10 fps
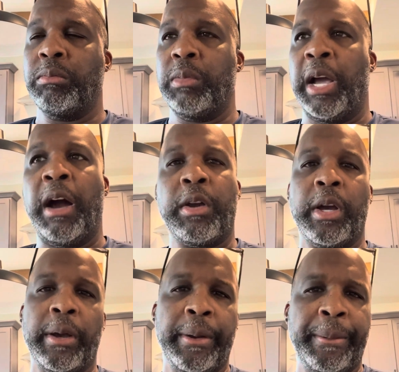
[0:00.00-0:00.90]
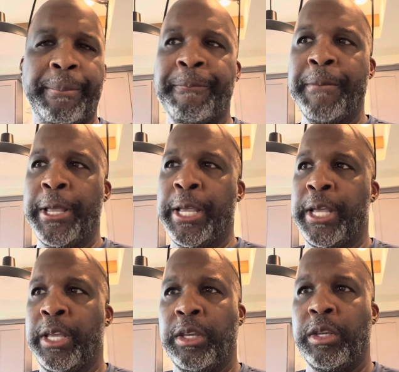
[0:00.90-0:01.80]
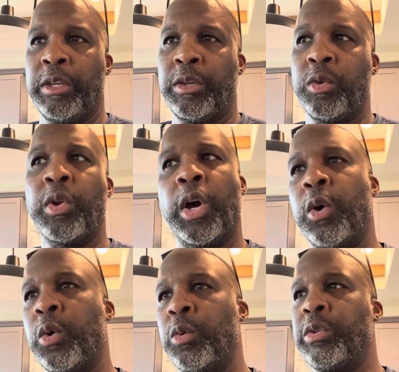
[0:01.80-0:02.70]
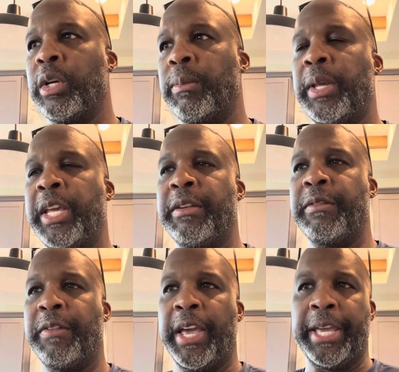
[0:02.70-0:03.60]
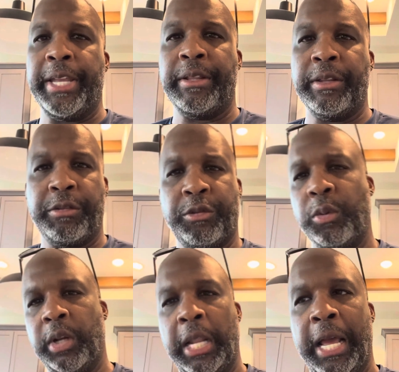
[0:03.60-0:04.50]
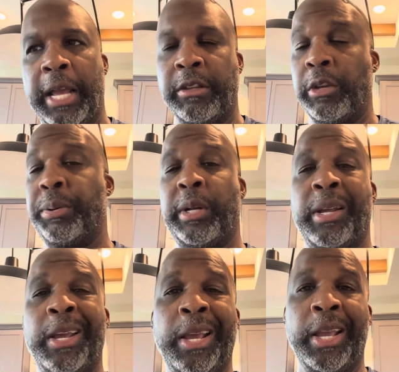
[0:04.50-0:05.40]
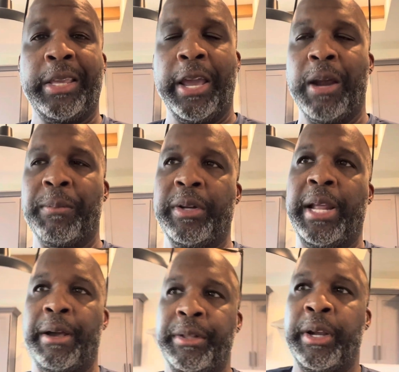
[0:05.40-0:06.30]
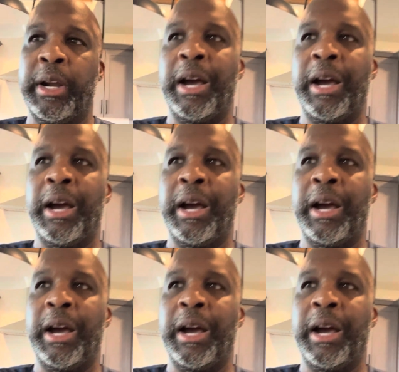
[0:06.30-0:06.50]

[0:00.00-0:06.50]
how come you don't invade the sewer lines or put a camera down there?